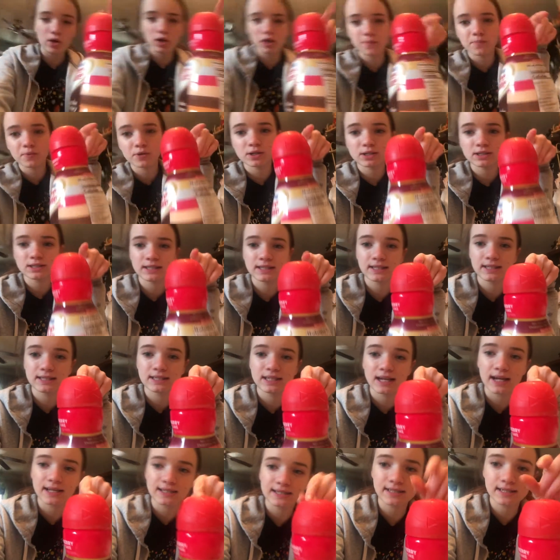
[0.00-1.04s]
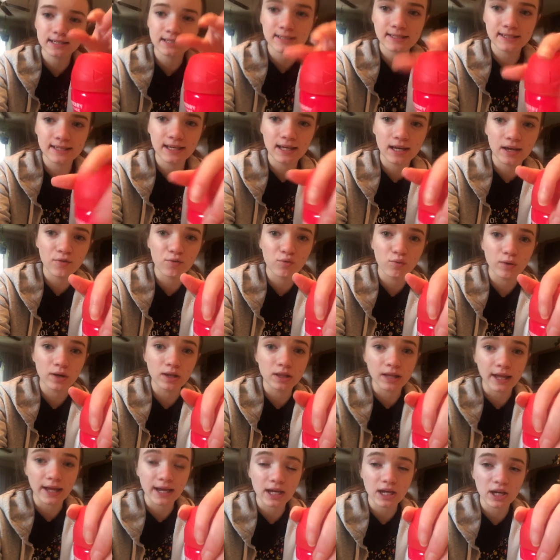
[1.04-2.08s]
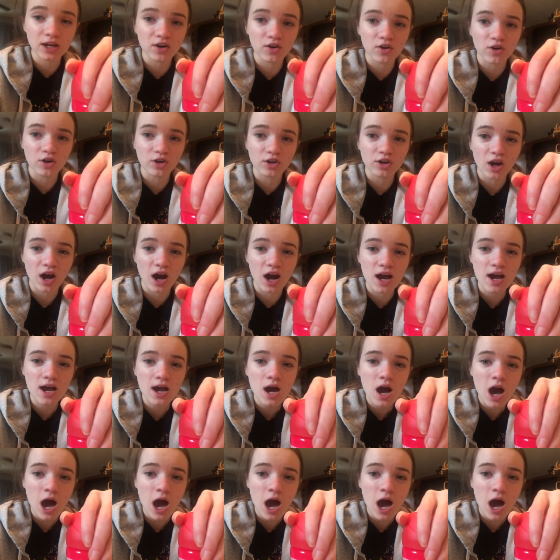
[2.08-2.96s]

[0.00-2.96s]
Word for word: we're going to put it to the test to see if we like it or not.